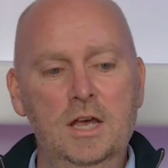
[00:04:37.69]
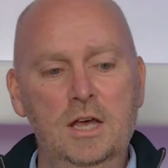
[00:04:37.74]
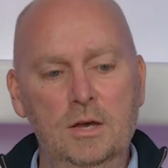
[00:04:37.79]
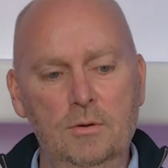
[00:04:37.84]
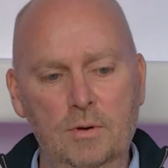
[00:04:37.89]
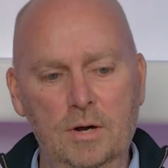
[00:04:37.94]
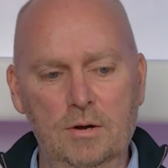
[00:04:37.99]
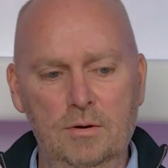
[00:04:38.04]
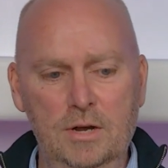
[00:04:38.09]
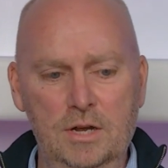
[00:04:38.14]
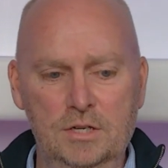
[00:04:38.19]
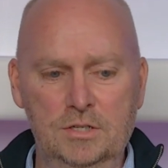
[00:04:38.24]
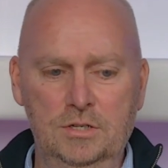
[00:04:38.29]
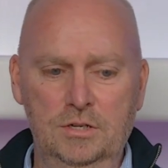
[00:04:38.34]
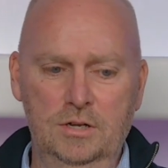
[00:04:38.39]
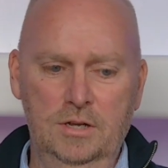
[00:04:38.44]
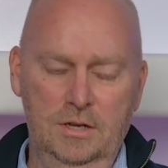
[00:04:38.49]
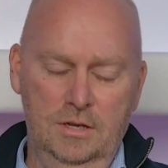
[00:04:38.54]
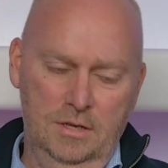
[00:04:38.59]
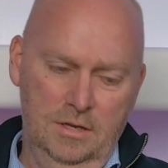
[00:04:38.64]
whereas
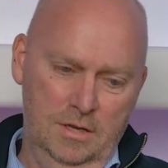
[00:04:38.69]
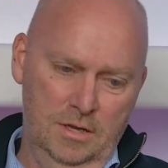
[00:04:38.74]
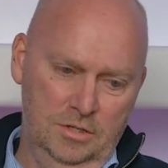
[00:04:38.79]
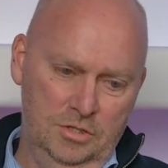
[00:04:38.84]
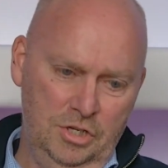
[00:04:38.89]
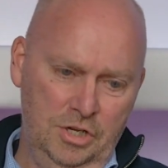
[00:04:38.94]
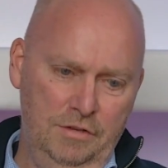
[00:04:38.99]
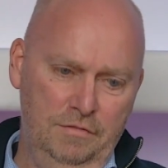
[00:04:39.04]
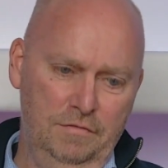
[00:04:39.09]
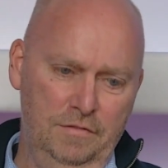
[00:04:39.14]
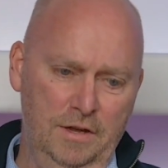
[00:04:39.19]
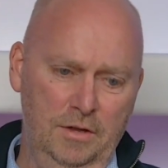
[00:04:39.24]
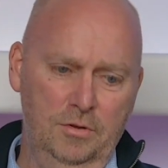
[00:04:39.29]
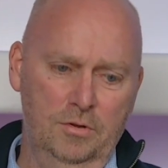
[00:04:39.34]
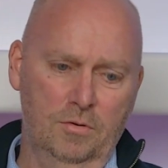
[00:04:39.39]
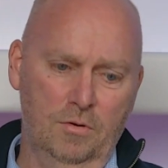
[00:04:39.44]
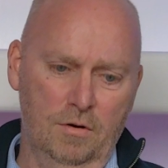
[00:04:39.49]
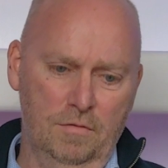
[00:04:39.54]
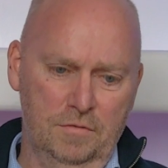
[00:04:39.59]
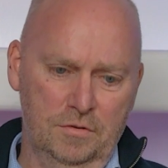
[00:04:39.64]
a Chief
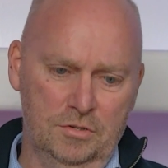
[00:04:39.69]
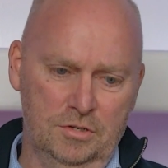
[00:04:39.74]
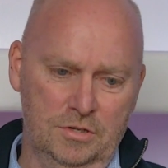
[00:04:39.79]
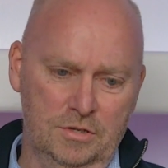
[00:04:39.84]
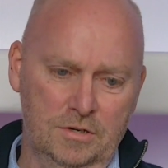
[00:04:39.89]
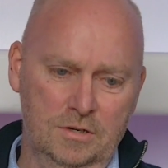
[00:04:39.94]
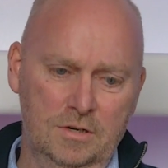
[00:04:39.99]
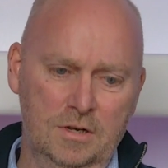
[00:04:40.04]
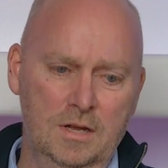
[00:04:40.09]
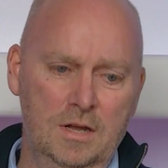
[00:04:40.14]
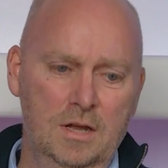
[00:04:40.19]
Value Officer